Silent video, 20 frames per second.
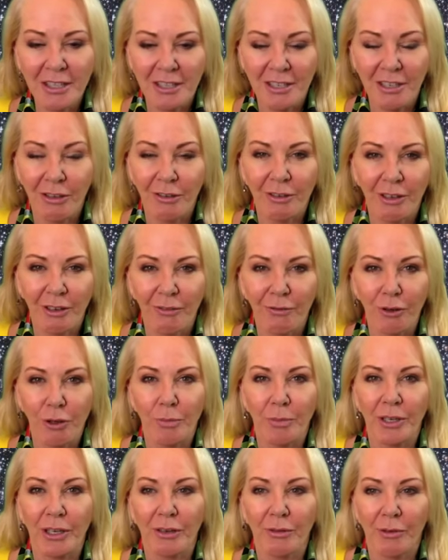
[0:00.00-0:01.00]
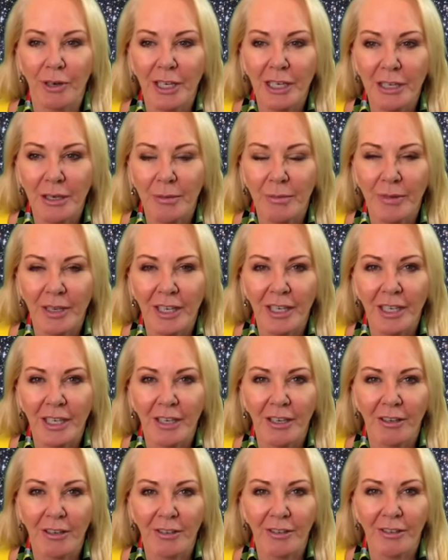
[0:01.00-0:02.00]
So if you've been reading
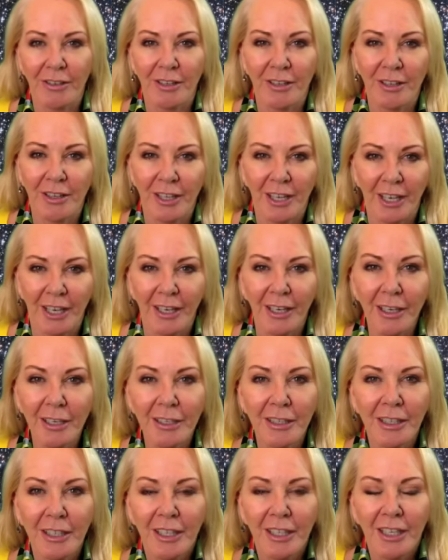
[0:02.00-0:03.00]
me on there,